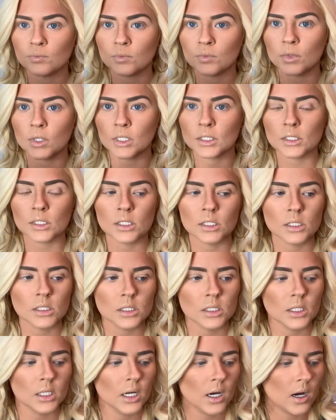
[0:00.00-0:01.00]
This is
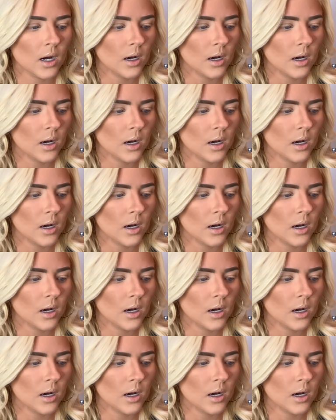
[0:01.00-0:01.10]
the